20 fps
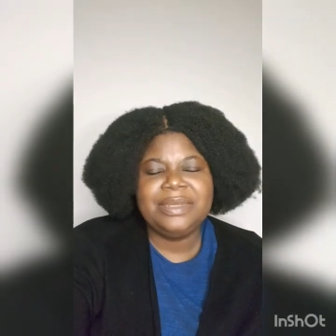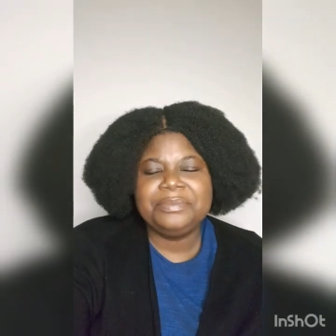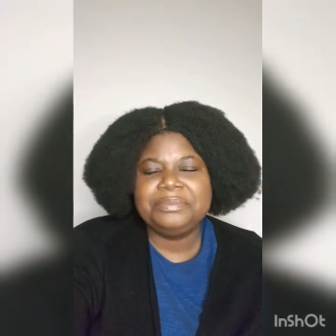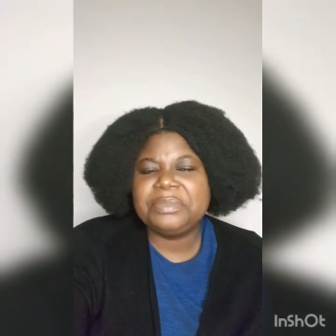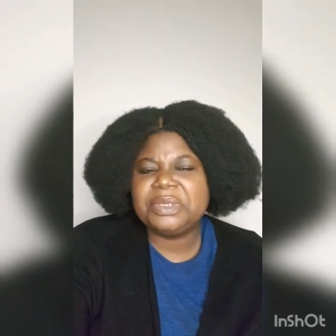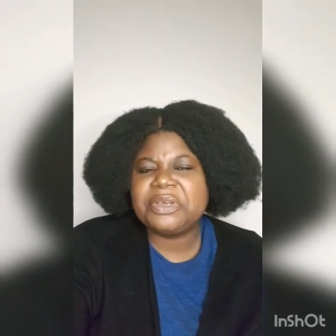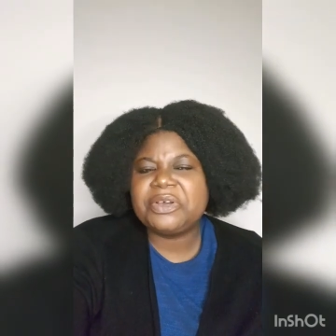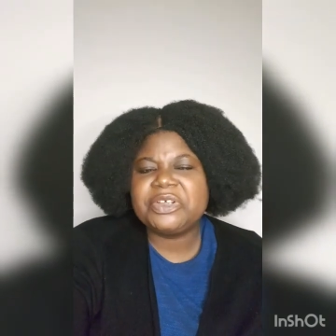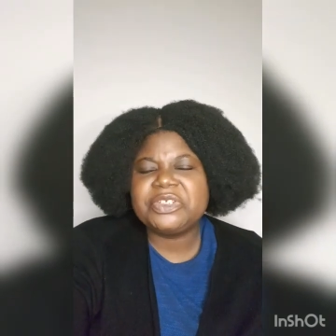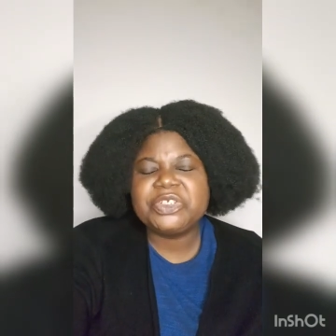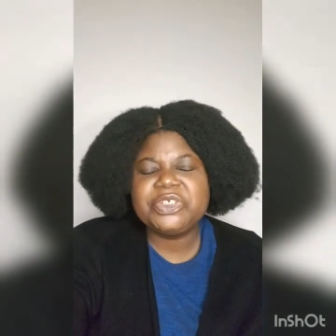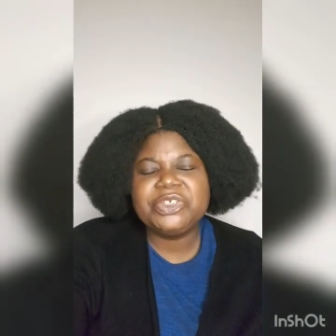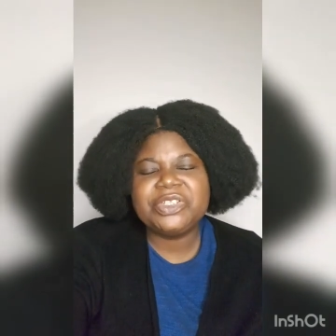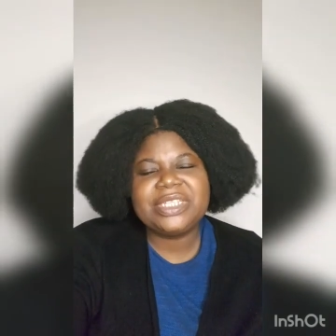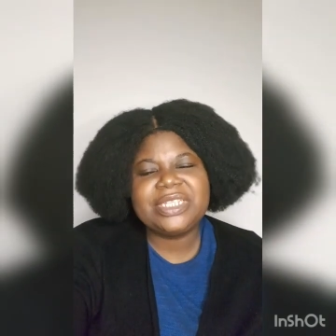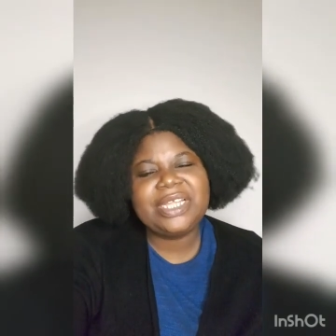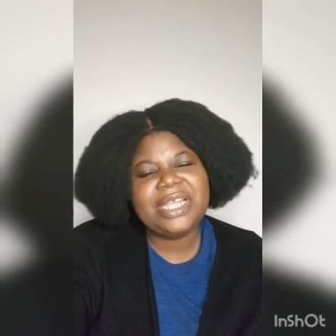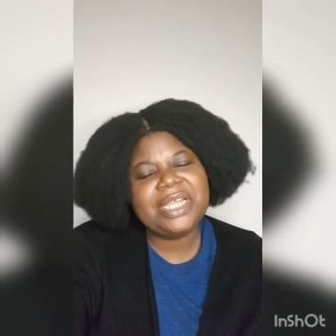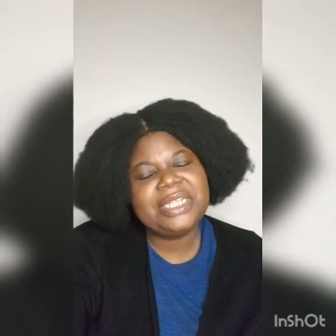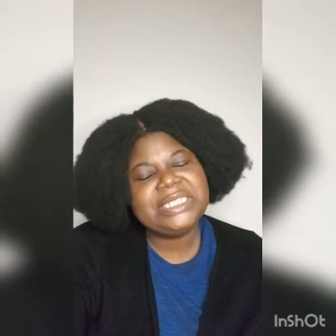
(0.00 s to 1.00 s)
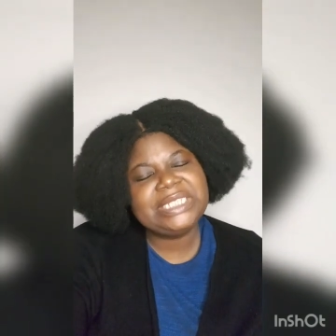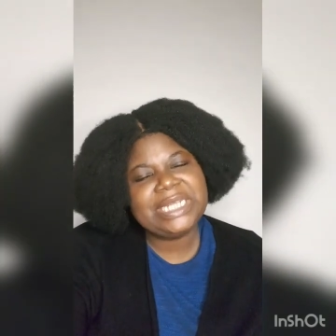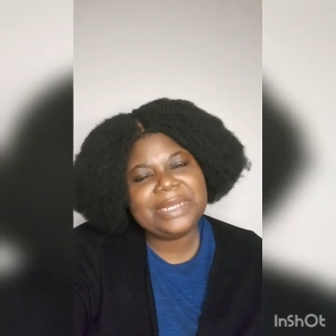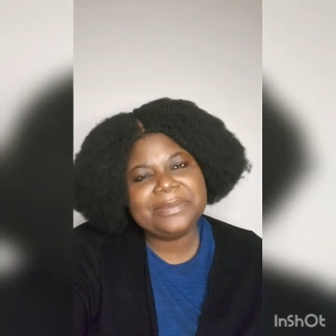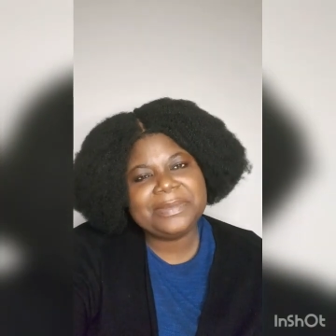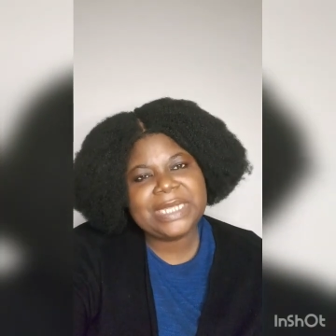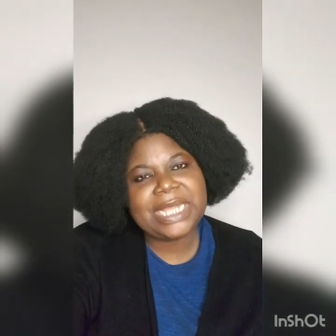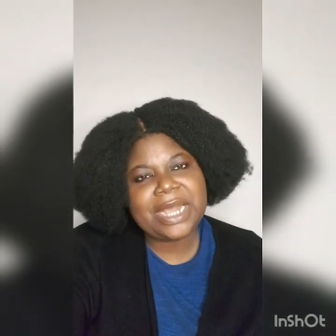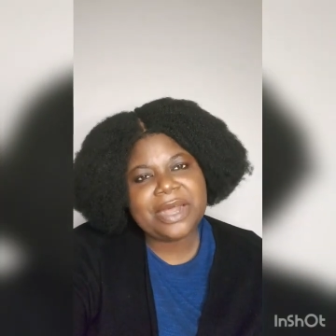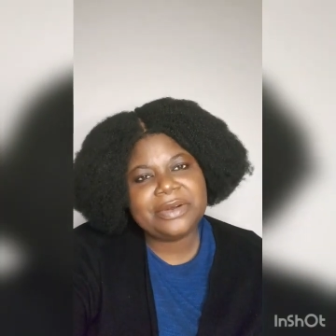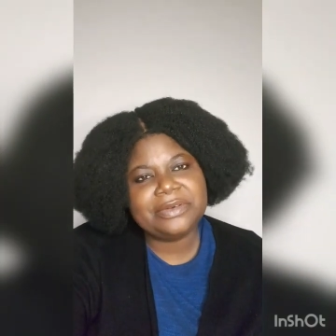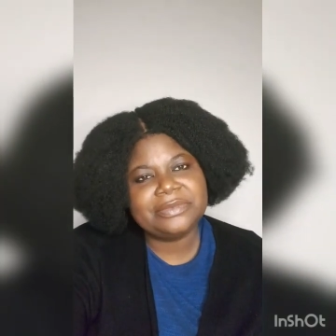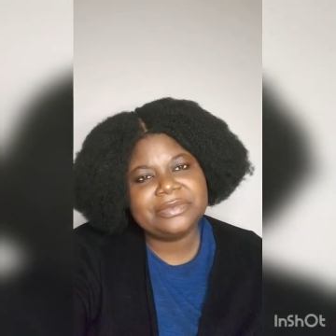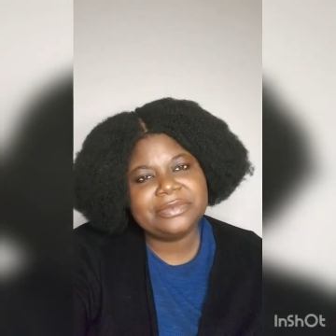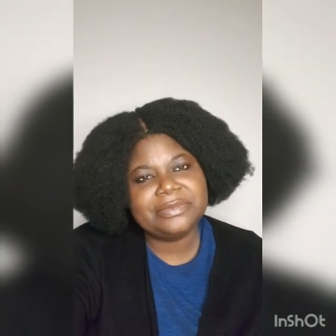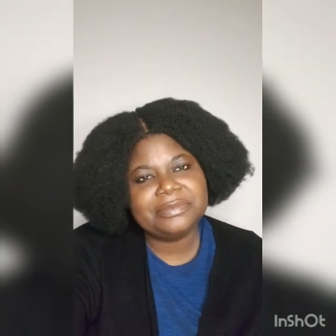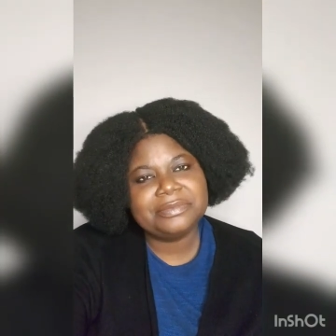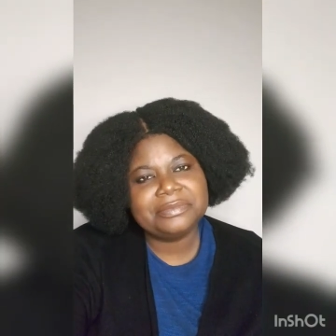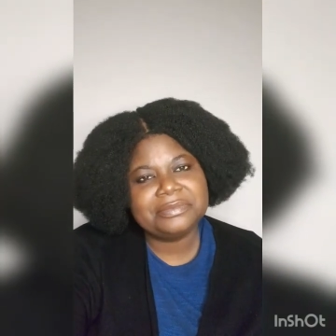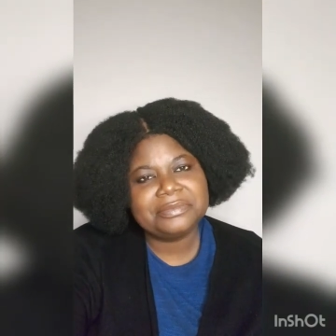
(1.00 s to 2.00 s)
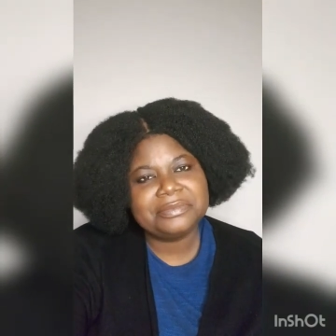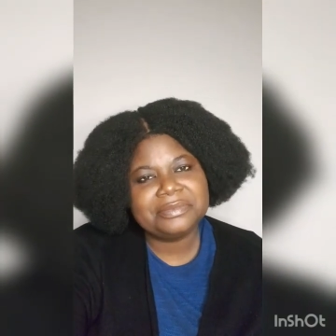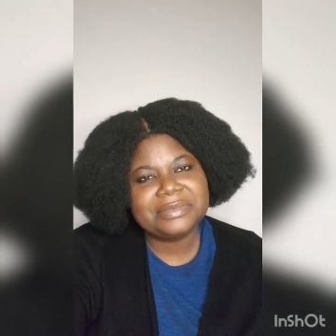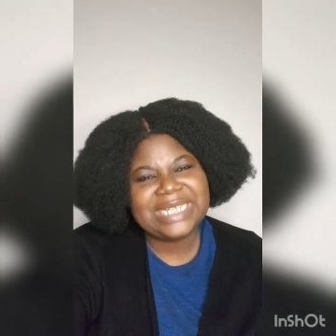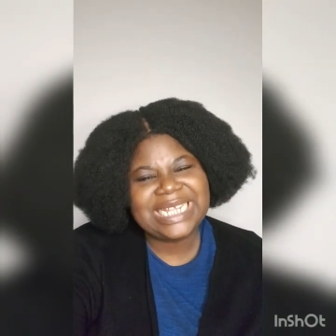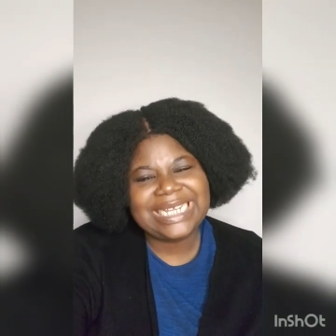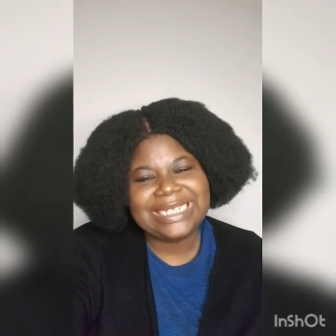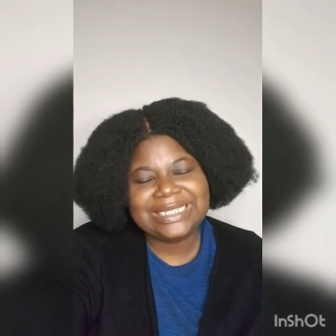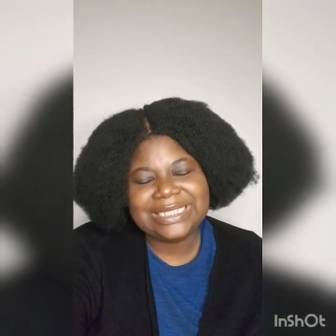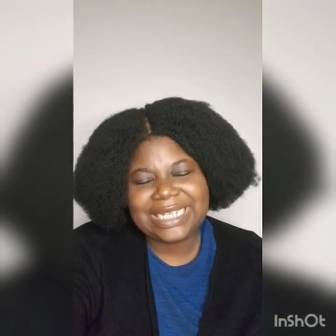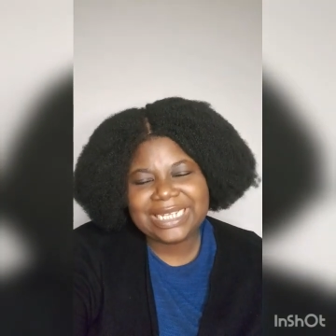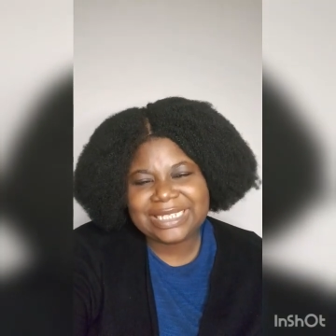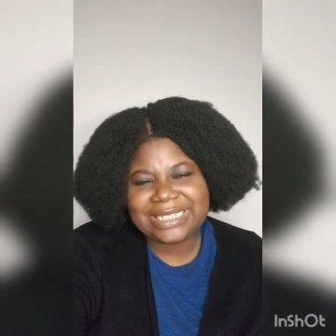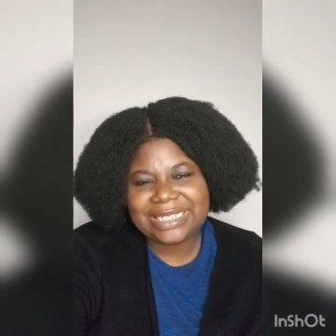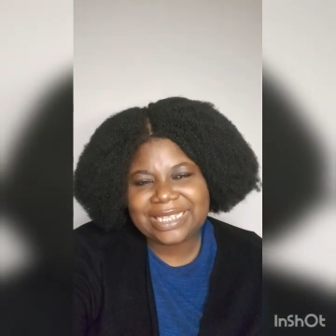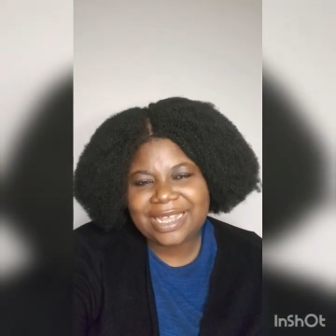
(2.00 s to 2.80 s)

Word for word: Because you turned them down, they